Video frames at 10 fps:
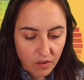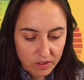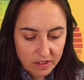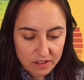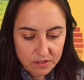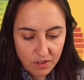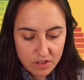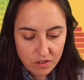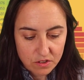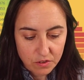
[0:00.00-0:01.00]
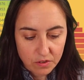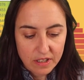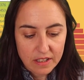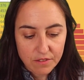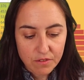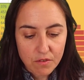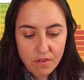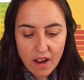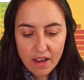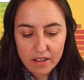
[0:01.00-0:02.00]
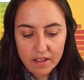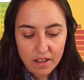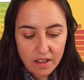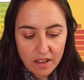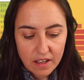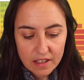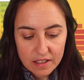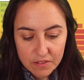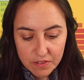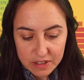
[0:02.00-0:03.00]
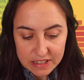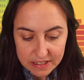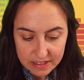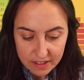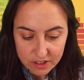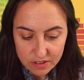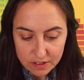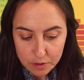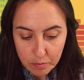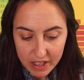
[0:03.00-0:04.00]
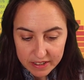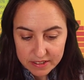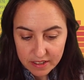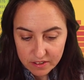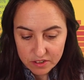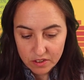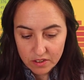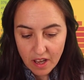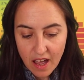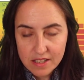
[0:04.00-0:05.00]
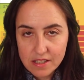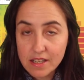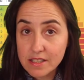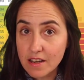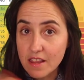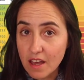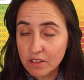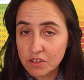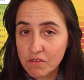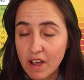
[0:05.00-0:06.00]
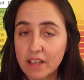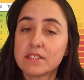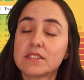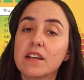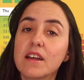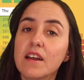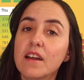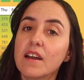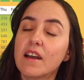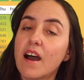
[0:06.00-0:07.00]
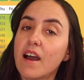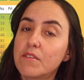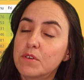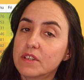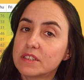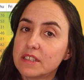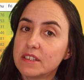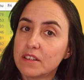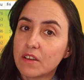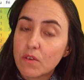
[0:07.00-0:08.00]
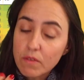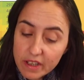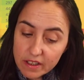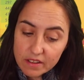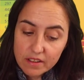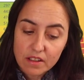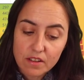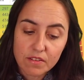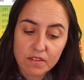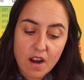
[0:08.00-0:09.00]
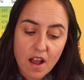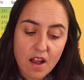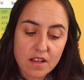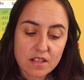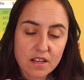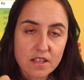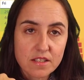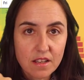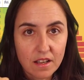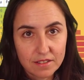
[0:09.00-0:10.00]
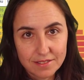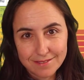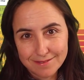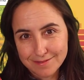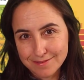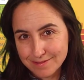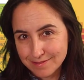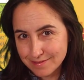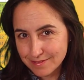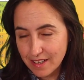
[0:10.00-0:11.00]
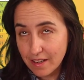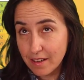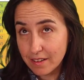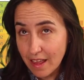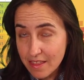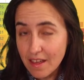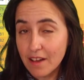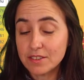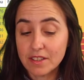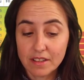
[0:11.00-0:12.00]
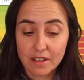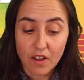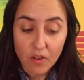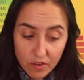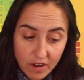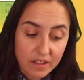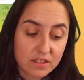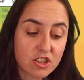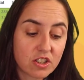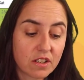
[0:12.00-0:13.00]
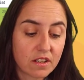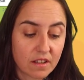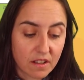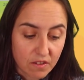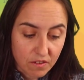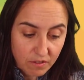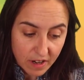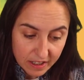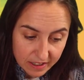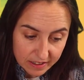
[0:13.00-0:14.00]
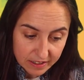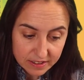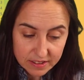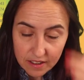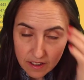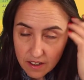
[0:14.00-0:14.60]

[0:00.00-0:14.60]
on this version. So either ride if a station, this is a bike station, has less than a thousand rides, I want to see it in green. If it has less than uh, 10,000, orange, red is